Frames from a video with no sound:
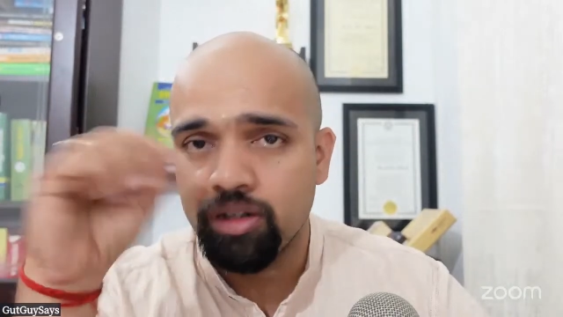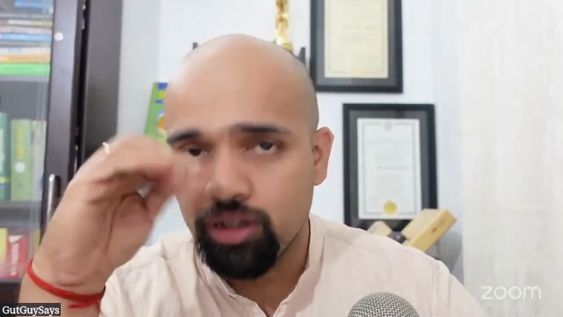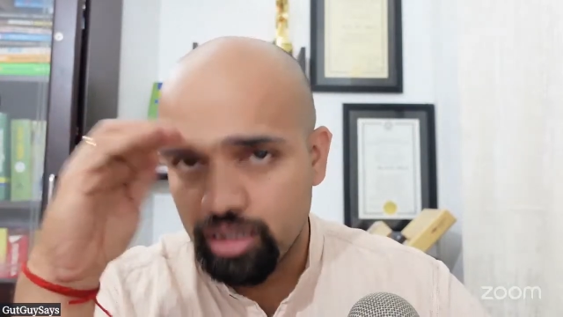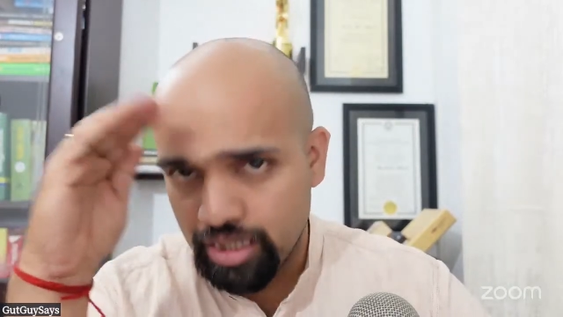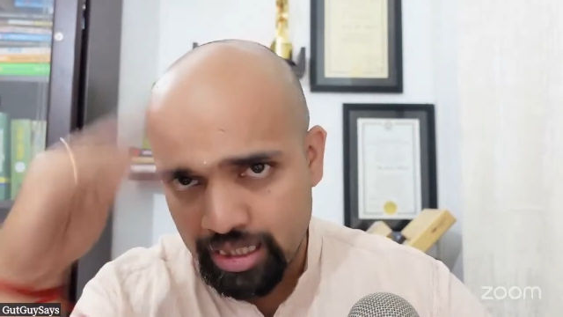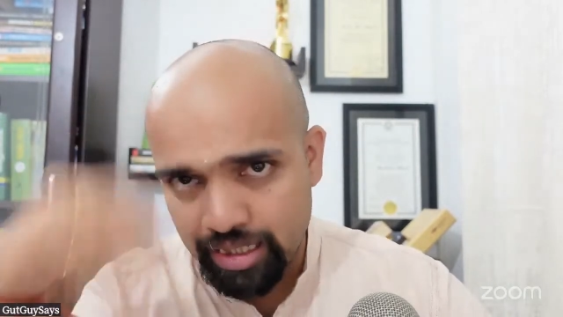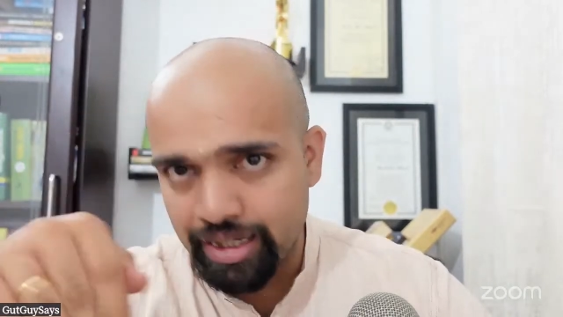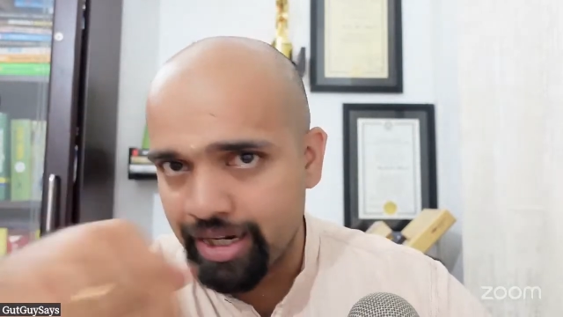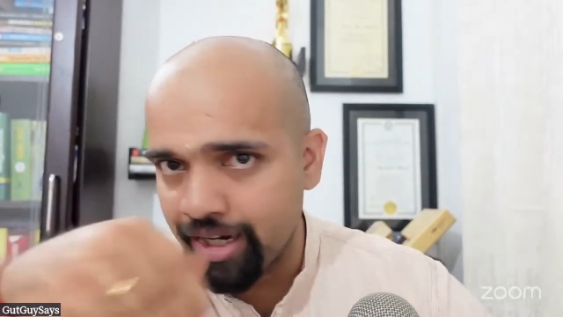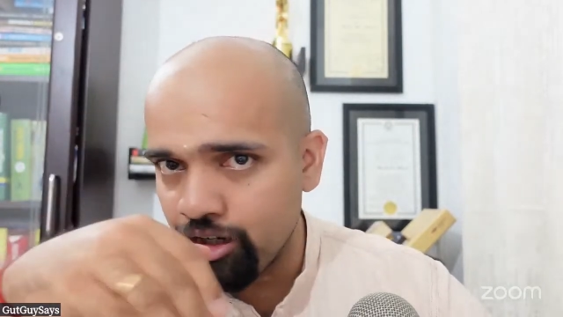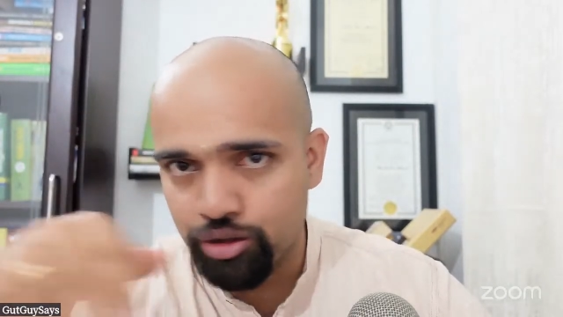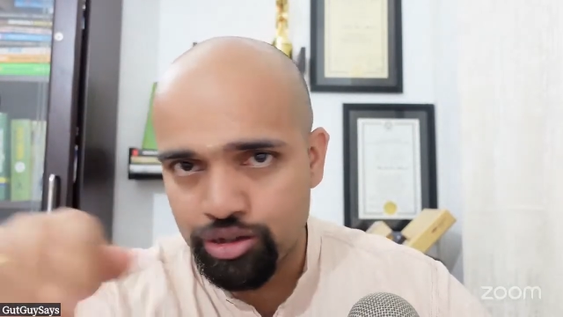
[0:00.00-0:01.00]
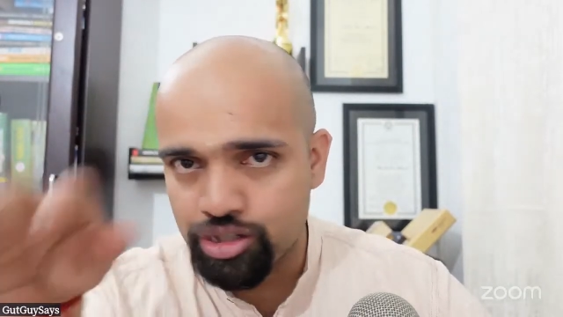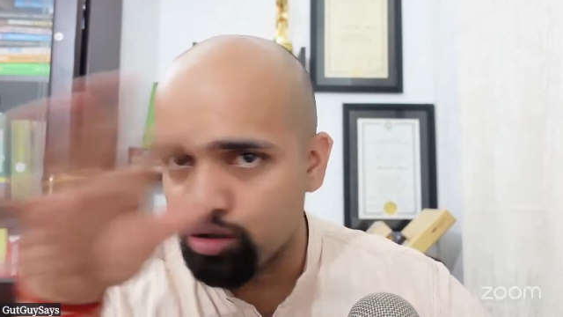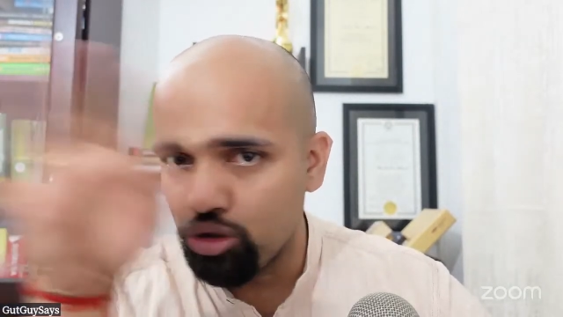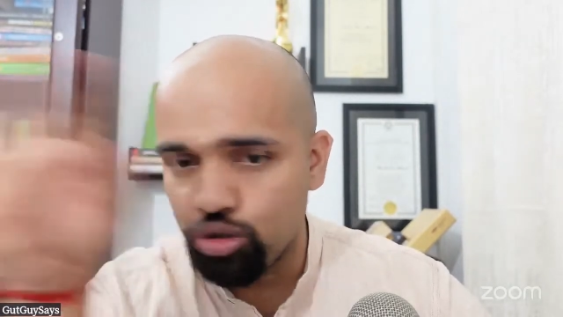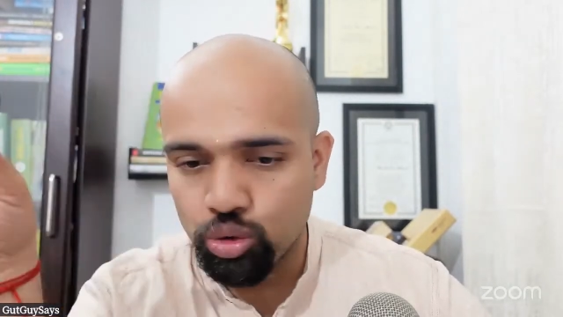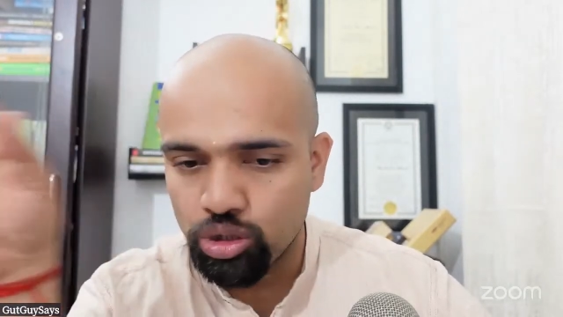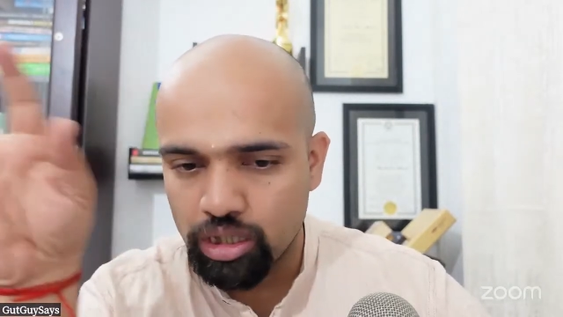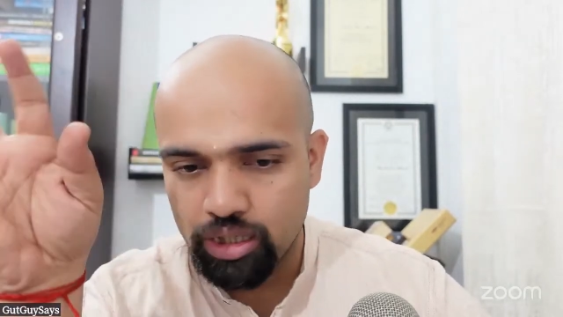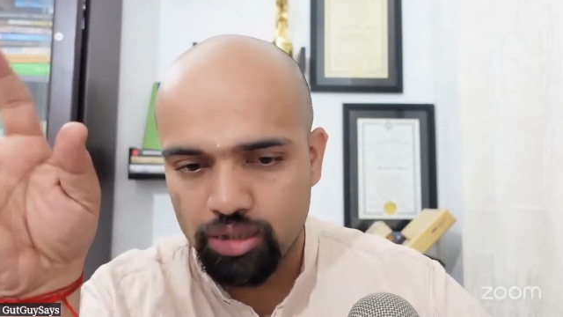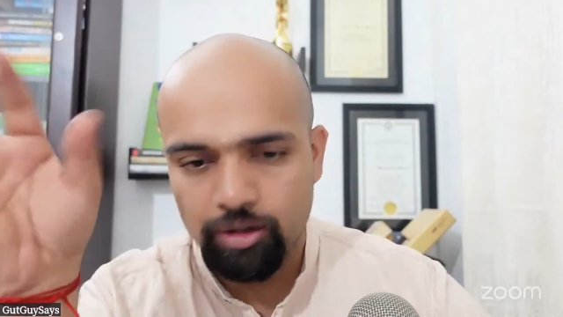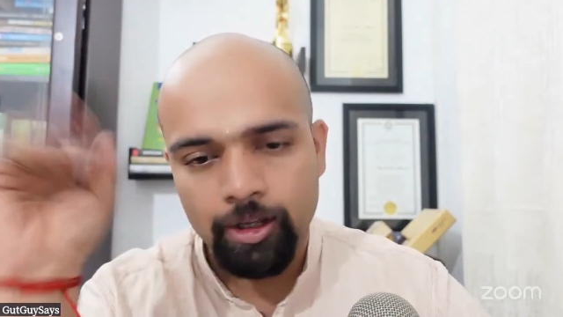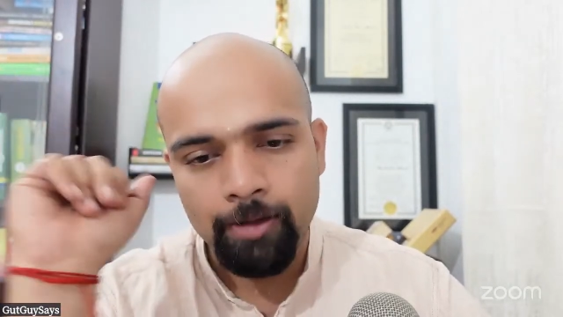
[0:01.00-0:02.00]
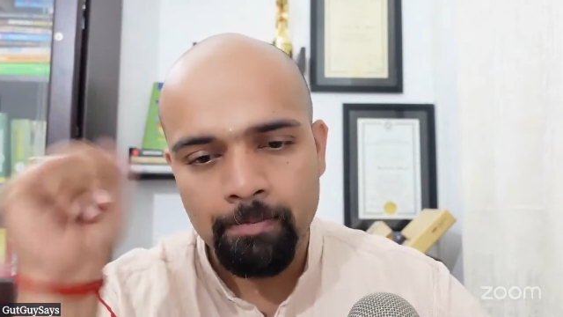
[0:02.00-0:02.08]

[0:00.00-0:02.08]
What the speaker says: and at the end, you're just going to total it. Okay.